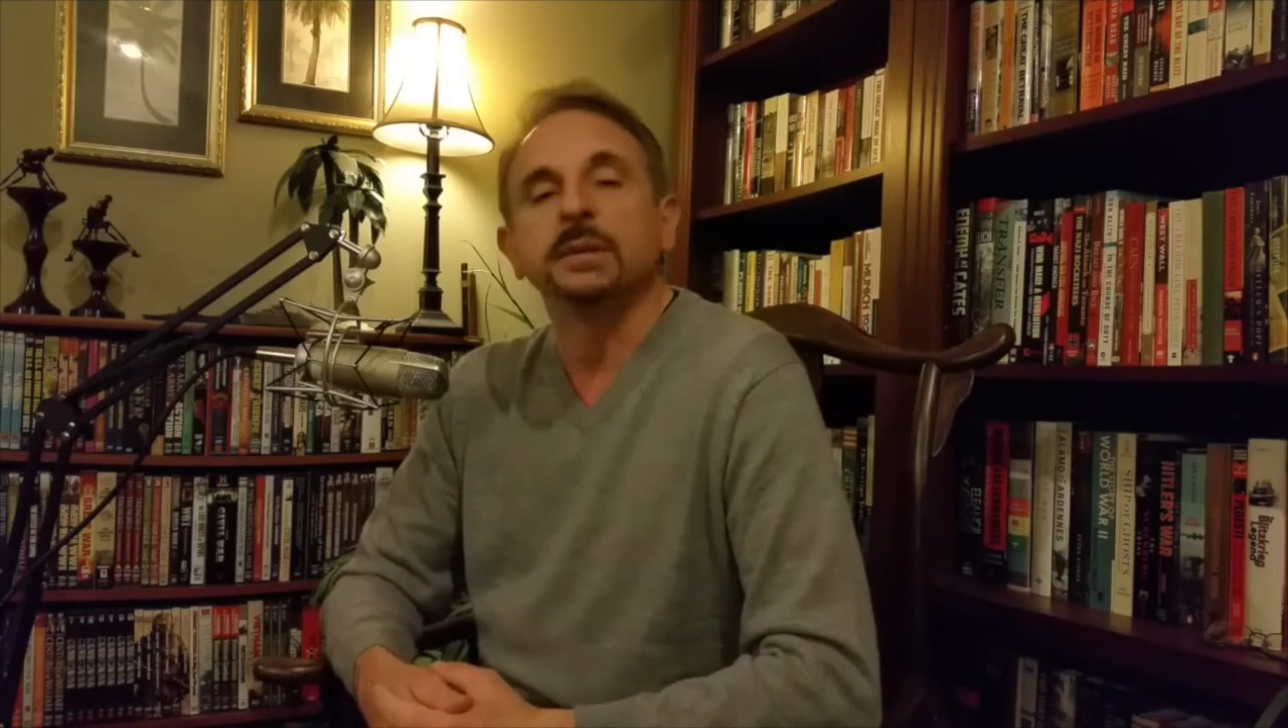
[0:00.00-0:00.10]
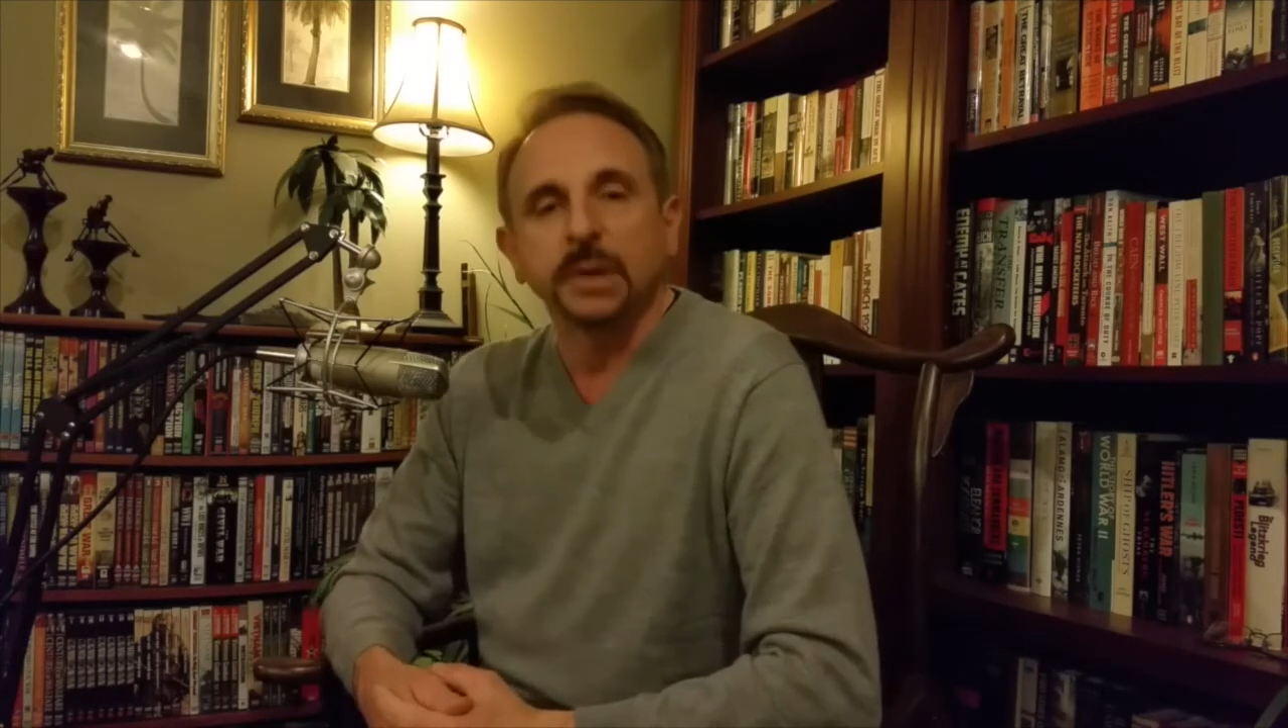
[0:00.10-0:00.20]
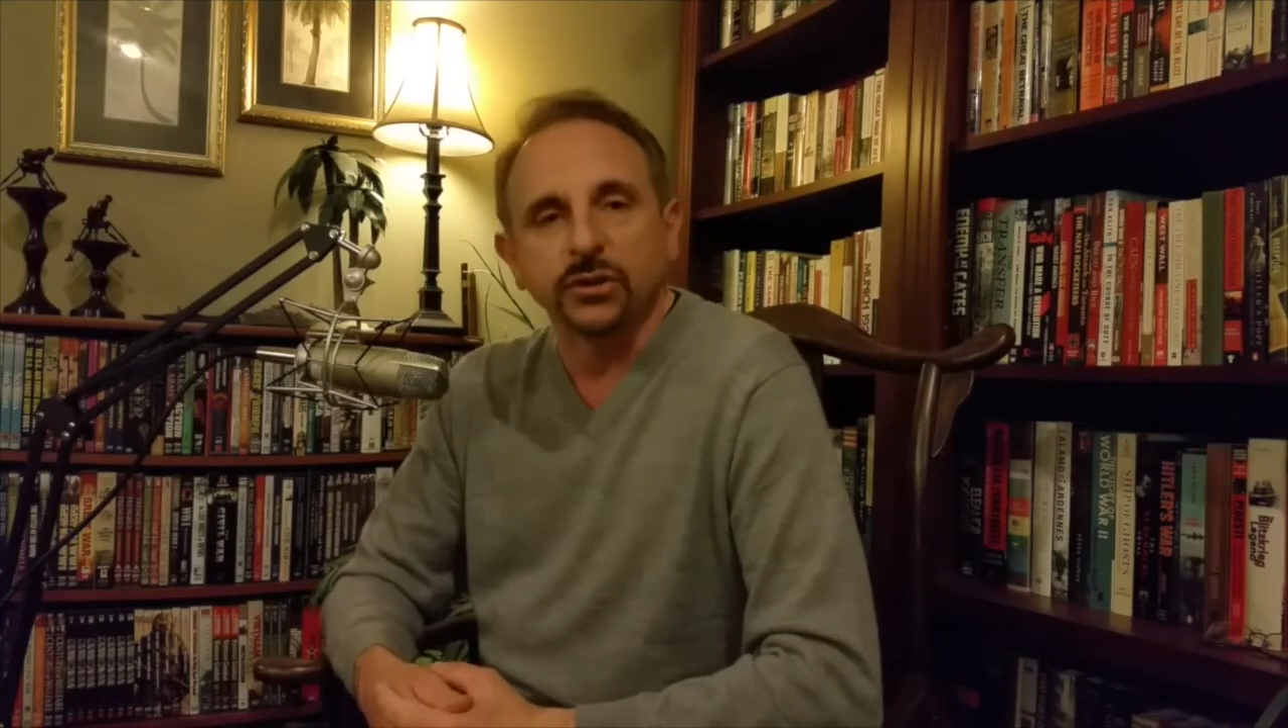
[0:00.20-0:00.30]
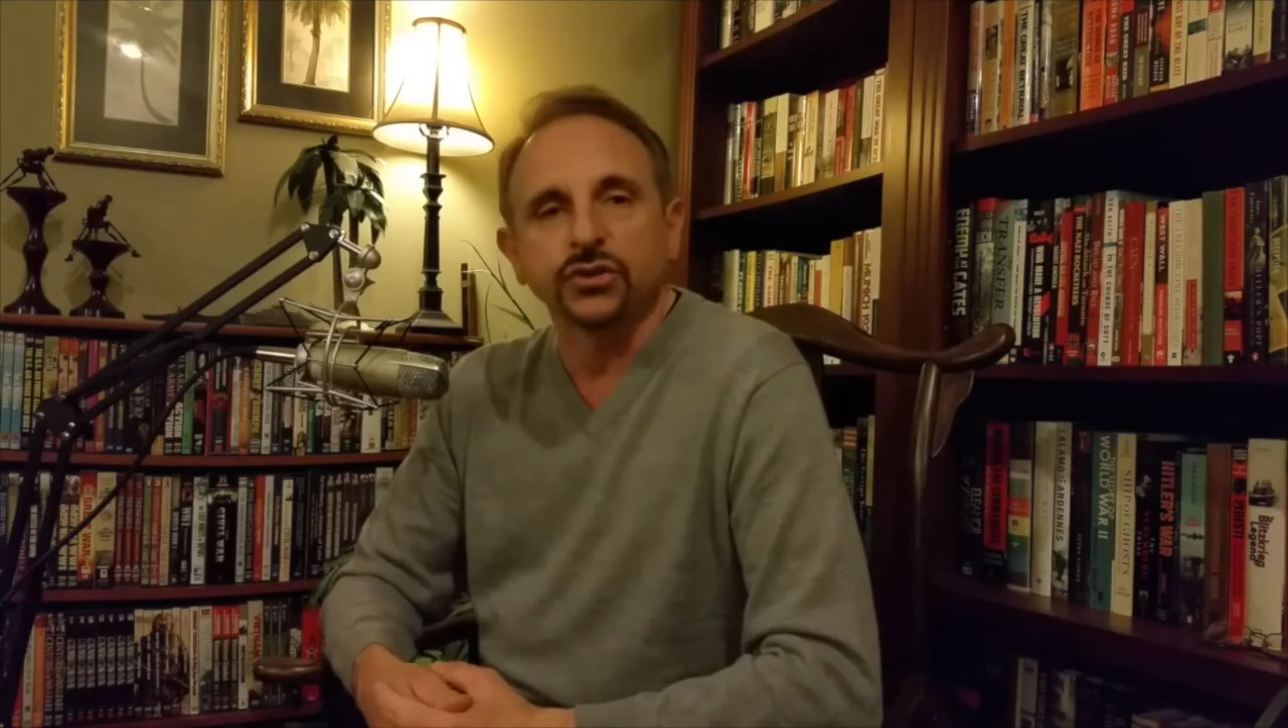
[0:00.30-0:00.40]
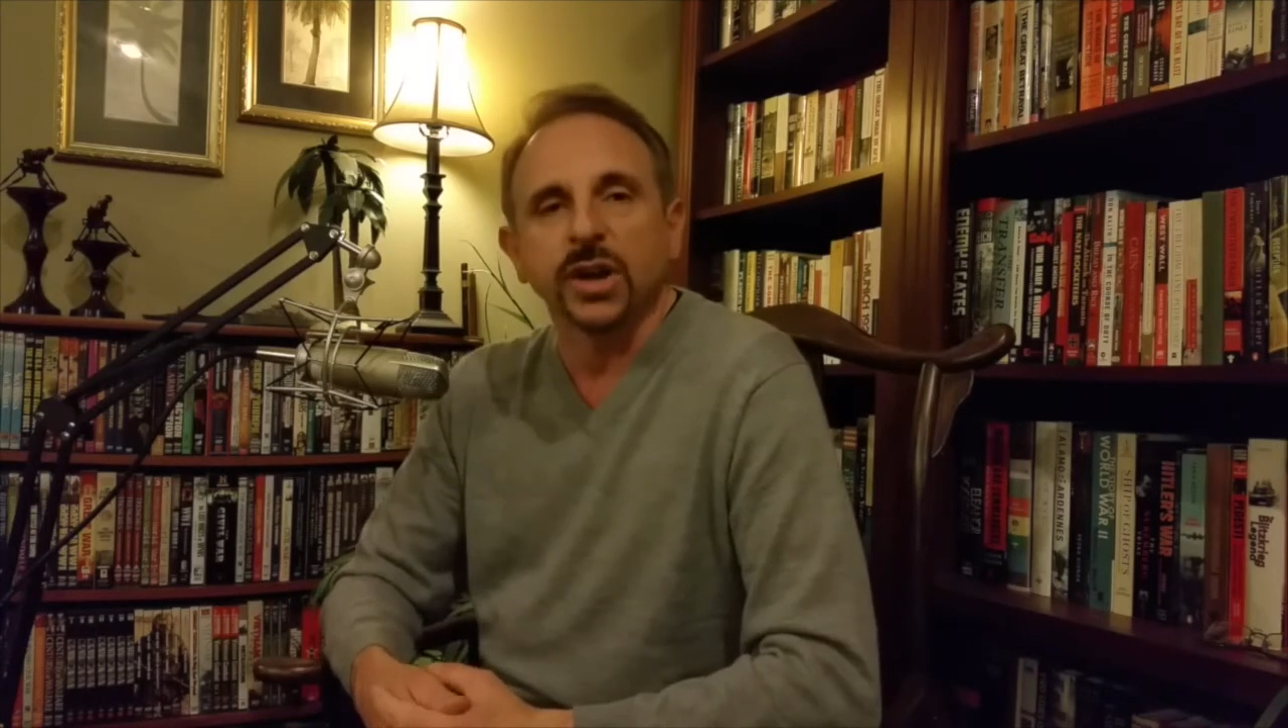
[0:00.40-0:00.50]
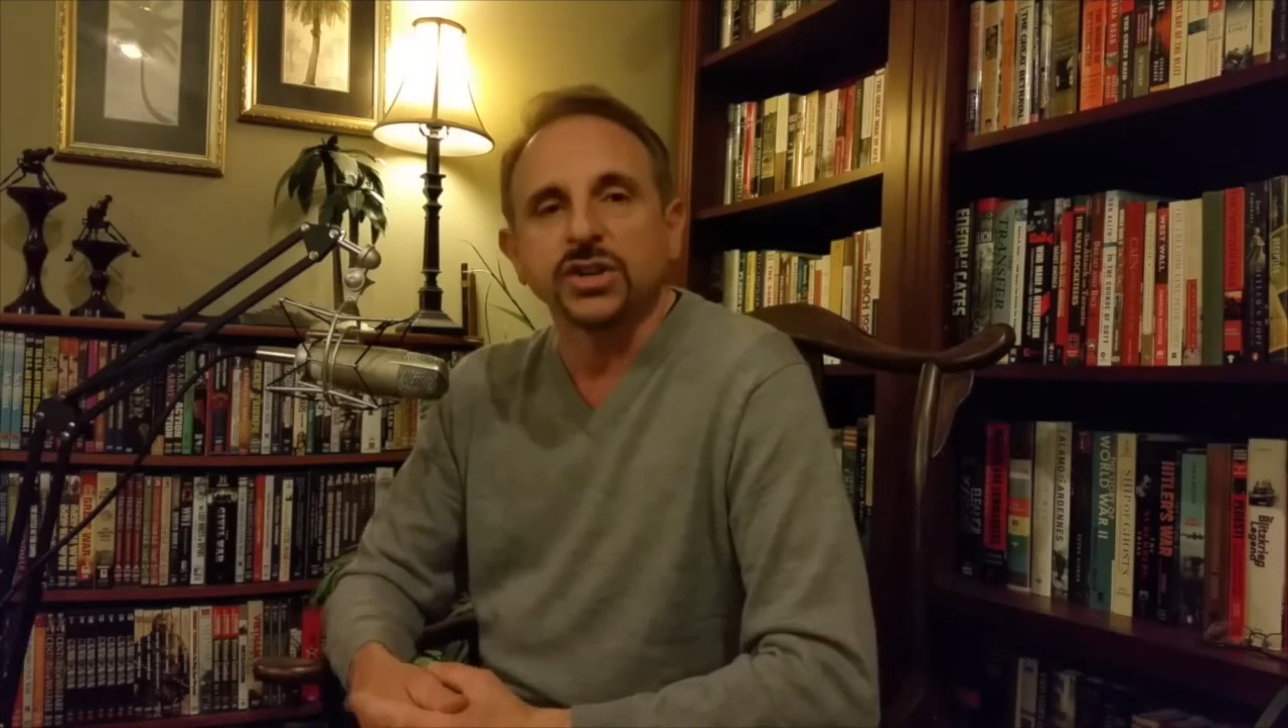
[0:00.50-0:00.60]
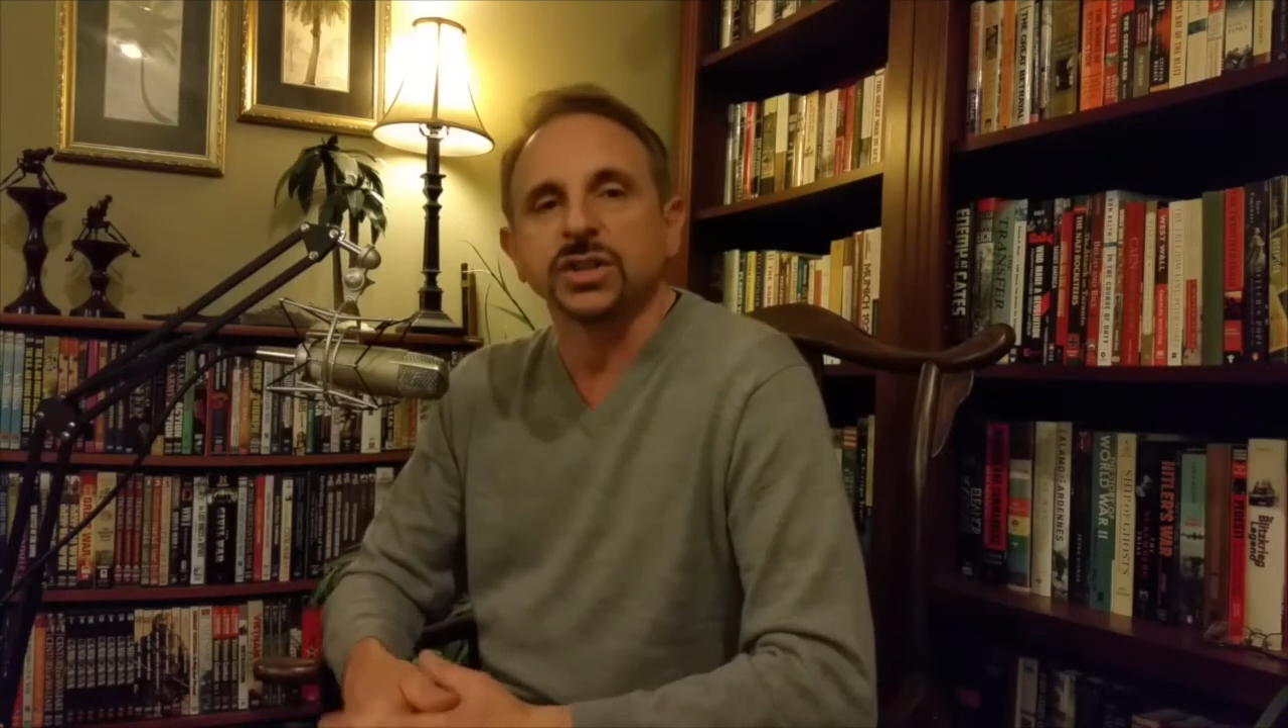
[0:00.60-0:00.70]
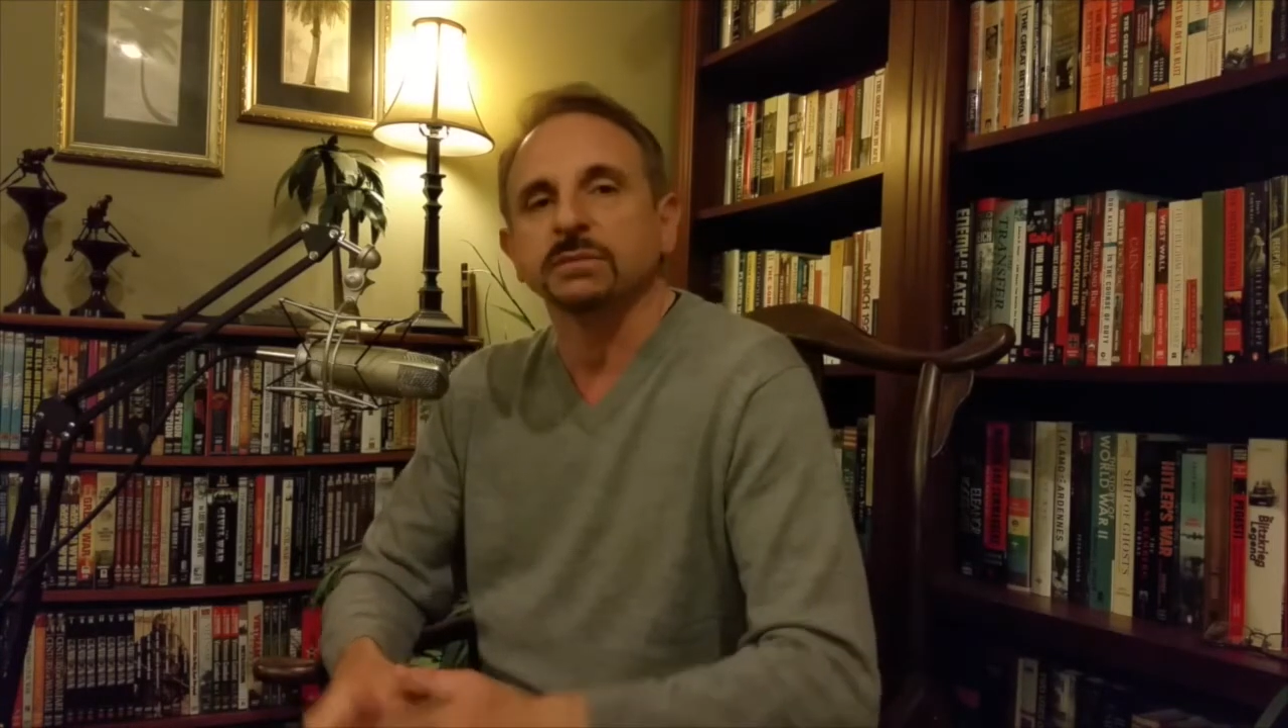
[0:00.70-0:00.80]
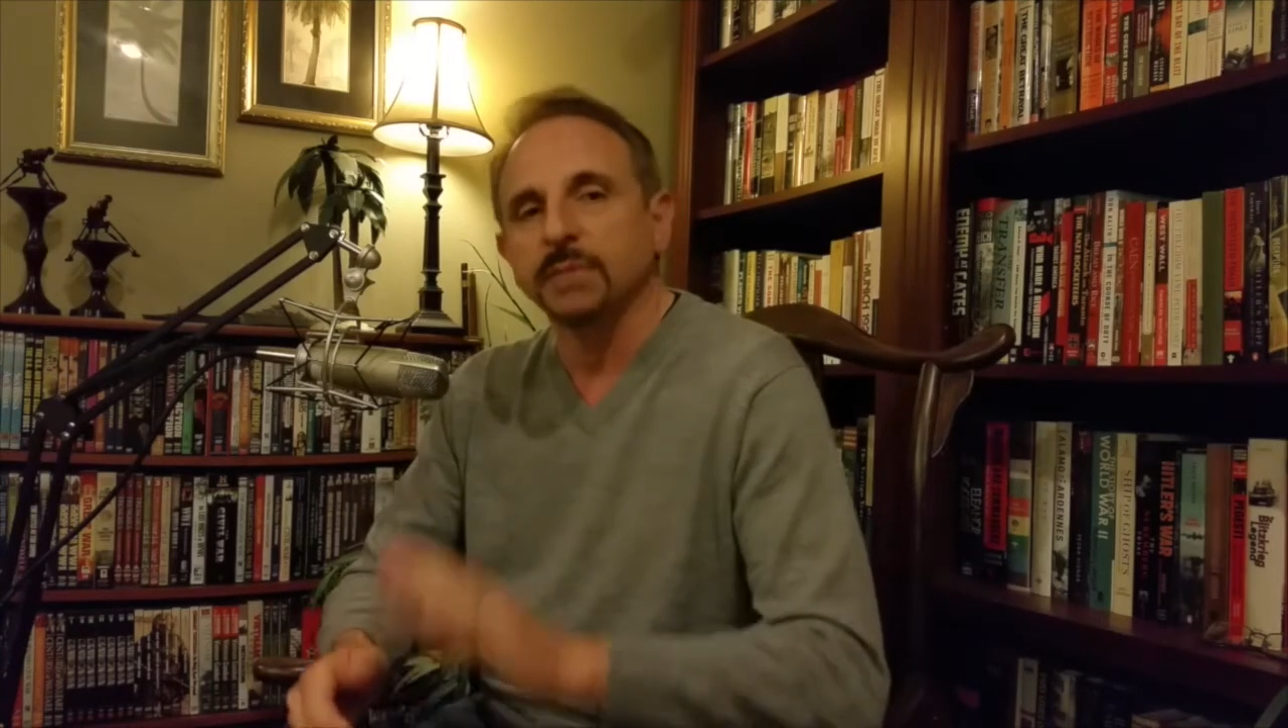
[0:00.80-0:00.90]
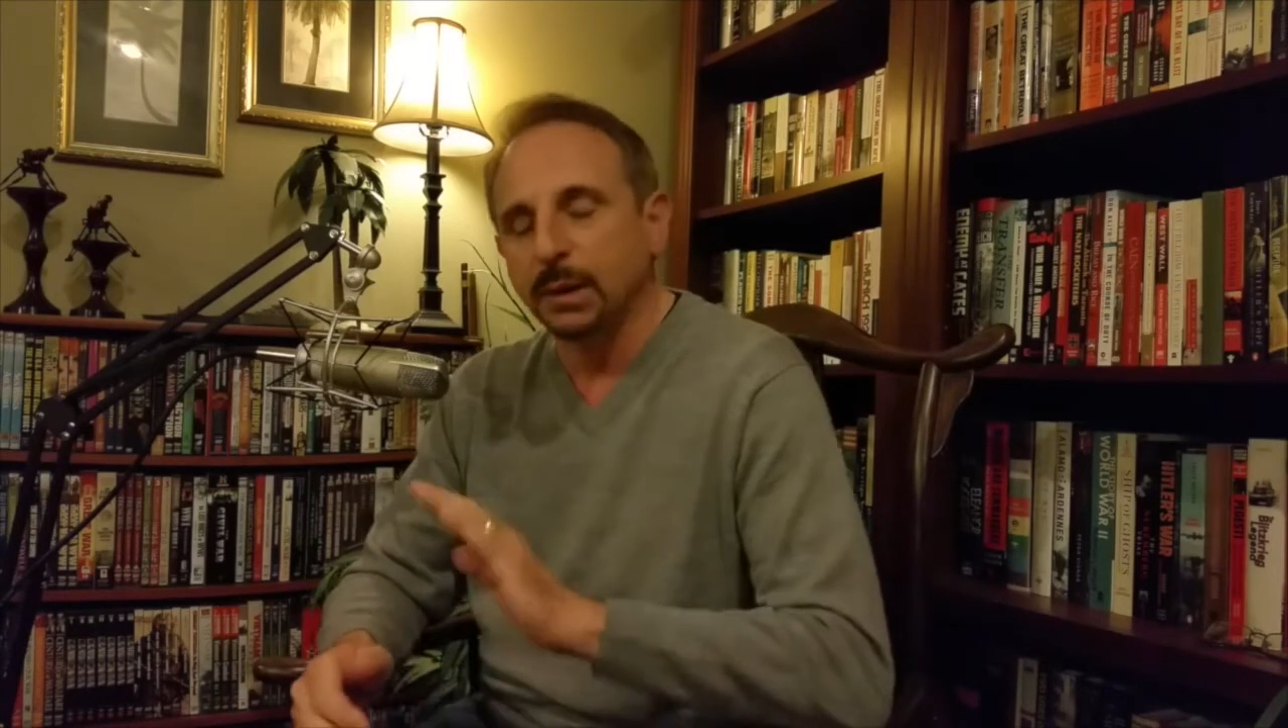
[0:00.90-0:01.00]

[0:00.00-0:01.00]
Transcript: administration.